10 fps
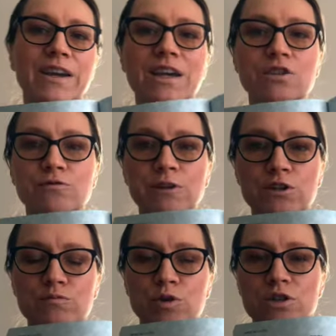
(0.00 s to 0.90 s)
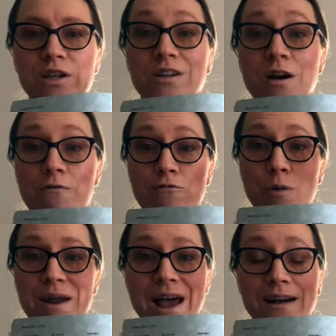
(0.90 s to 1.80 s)
each finished project
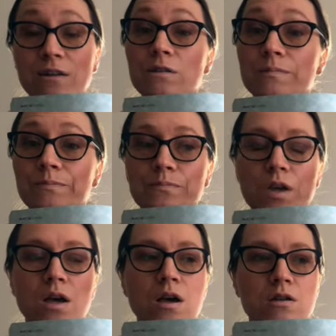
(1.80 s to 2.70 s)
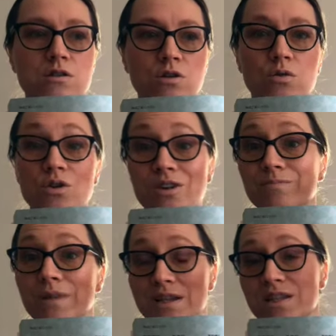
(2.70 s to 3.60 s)
from an angle, so you
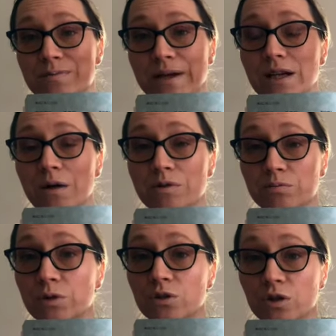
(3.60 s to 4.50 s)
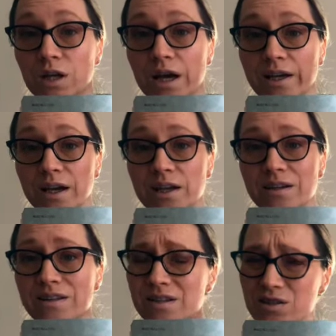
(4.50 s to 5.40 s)
can anticipate how it will look like,
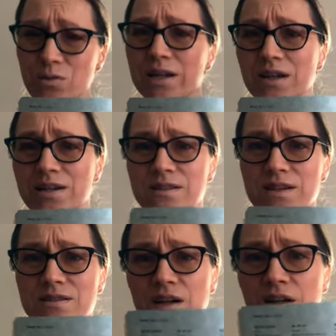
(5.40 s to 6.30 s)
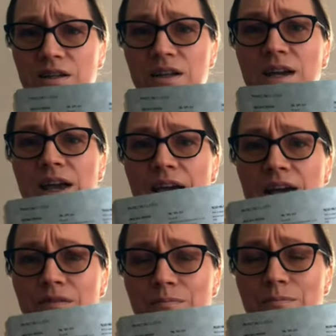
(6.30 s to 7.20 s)
and it's quite nice inside, and
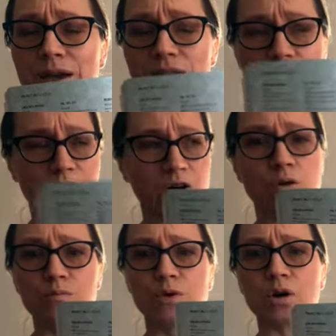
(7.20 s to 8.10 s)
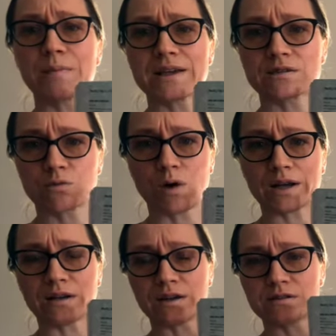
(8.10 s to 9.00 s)
the whole book makes quite
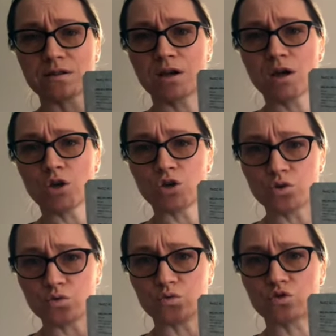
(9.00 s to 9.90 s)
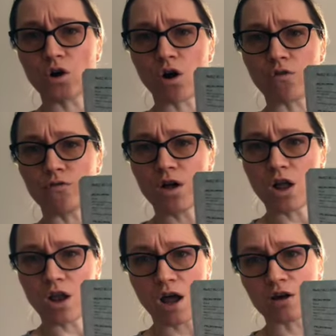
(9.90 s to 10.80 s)
nice use of
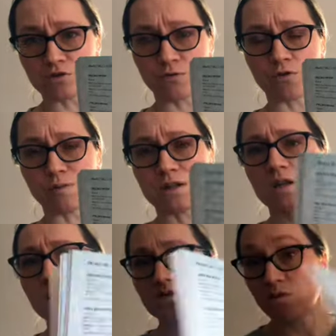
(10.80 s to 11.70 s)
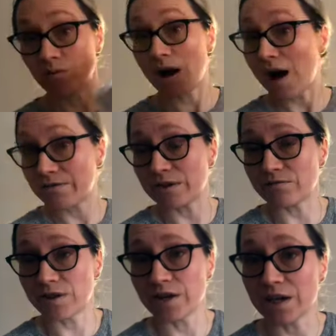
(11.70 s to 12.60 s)
large format. So I find it
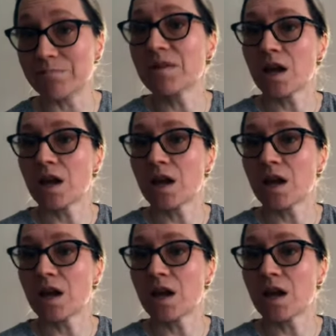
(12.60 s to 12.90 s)
very,